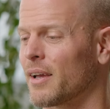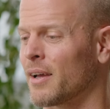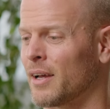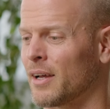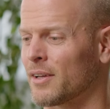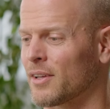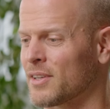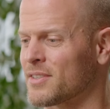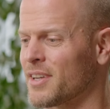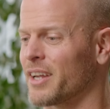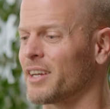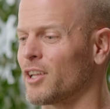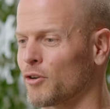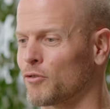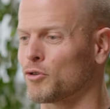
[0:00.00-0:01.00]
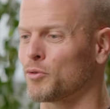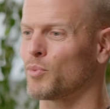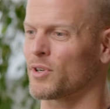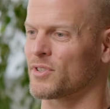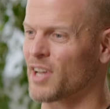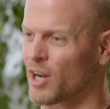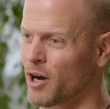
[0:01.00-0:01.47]
uh, a psychedelic
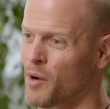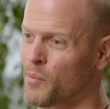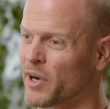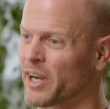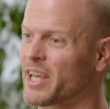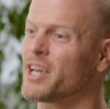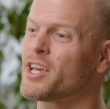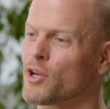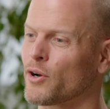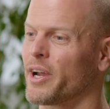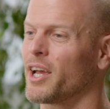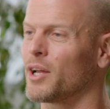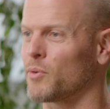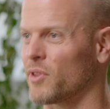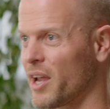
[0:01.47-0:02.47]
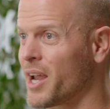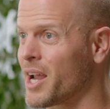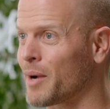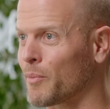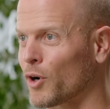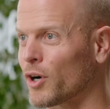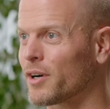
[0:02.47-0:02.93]
group where it's like, all right, we're going to hit your hand with a
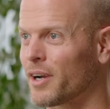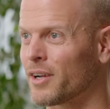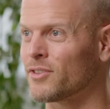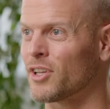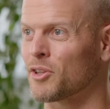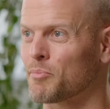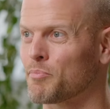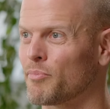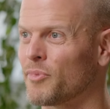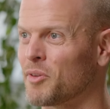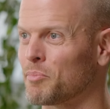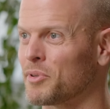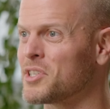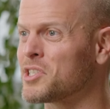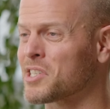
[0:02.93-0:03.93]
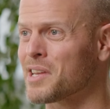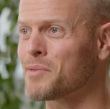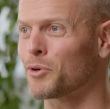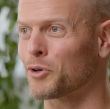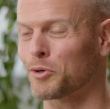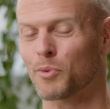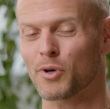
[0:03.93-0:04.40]
hammer, and then the
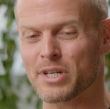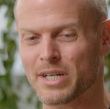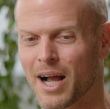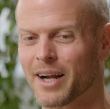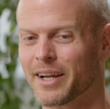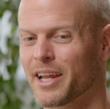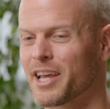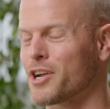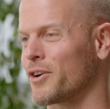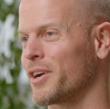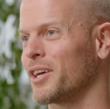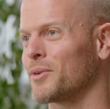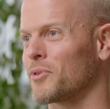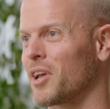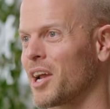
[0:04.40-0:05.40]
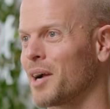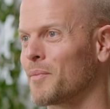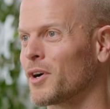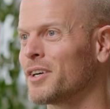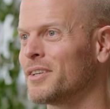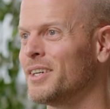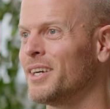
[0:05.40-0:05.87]
placebo group we're not going to hit your hand with a
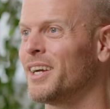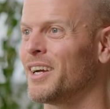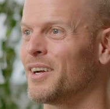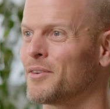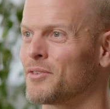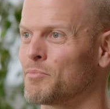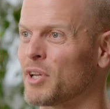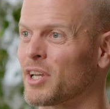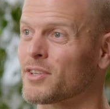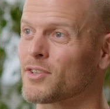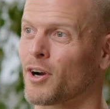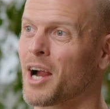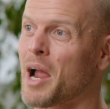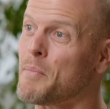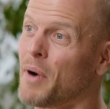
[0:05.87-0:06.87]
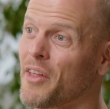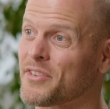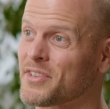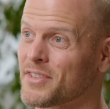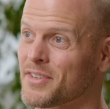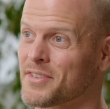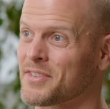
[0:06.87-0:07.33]
hammer, because our
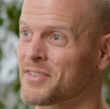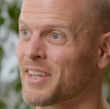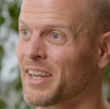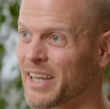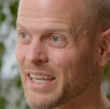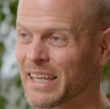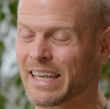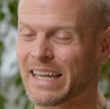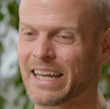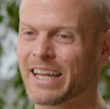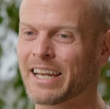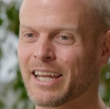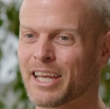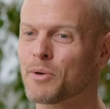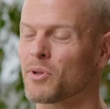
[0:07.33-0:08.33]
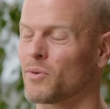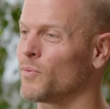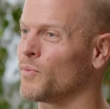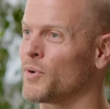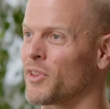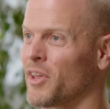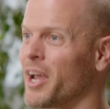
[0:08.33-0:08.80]
hypothesis is that get hitting hit
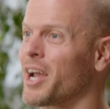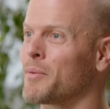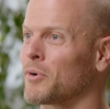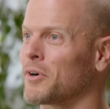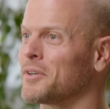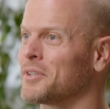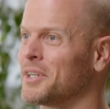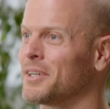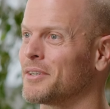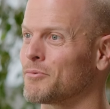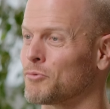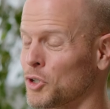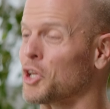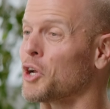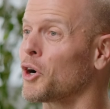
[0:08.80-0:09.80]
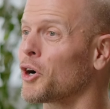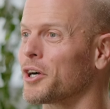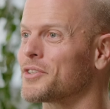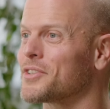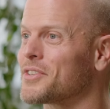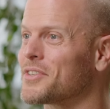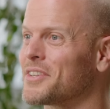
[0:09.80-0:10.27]
with, a hammer really
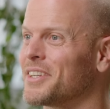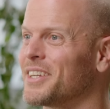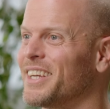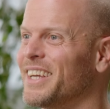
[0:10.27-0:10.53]
hurts.